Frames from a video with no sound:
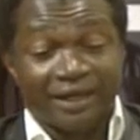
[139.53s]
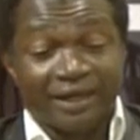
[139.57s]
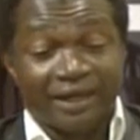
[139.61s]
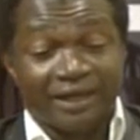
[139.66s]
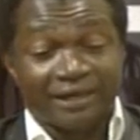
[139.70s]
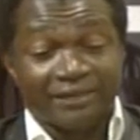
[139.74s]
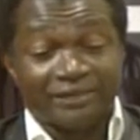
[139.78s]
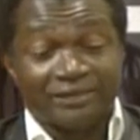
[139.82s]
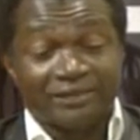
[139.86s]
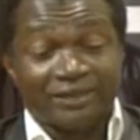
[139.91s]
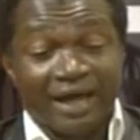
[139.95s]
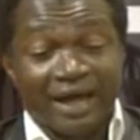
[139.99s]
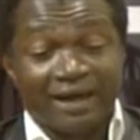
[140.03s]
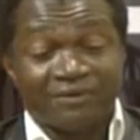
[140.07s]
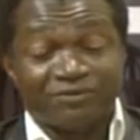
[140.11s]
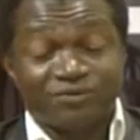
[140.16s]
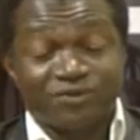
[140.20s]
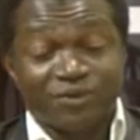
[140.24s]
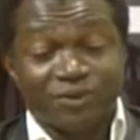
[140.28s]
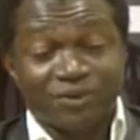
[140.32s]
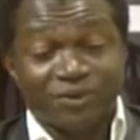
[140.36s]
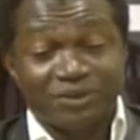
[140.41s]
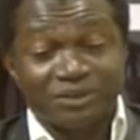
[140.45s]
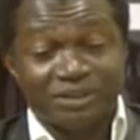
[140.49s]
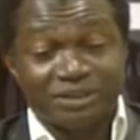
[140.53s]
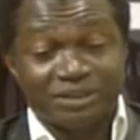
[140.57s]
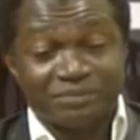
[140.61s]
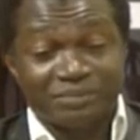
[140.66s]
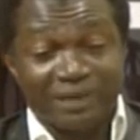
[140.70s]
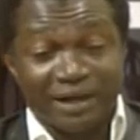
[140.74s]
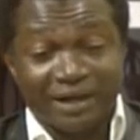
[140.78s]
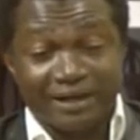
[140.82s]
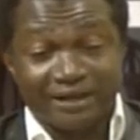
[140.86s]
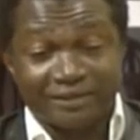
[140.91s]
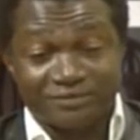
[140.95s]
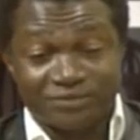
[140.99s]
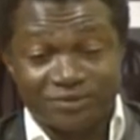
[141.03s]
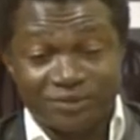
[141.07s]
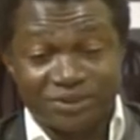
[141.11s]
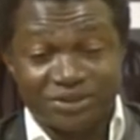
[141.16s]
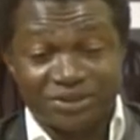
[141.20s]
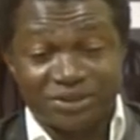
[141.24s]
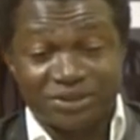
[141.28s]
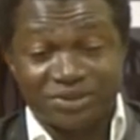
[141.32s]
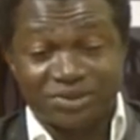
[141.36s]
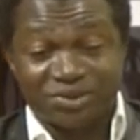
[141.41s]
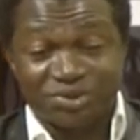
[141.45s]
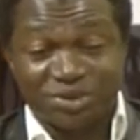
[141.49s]
And I followed this back and
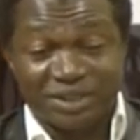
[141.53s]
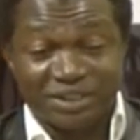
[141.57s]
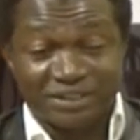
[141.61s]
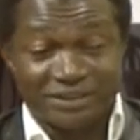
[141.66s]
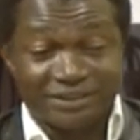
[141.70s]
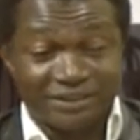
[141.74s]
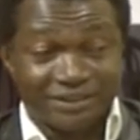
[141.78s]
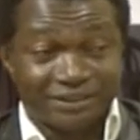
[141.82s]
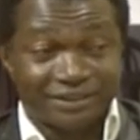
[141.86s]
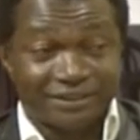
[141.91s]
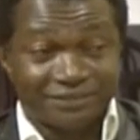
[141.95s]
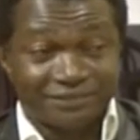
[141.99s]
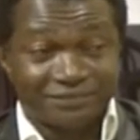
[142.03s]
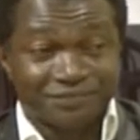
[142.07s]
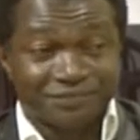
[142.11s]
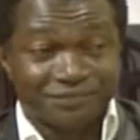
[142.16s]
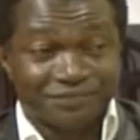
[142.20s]
forth interestingly,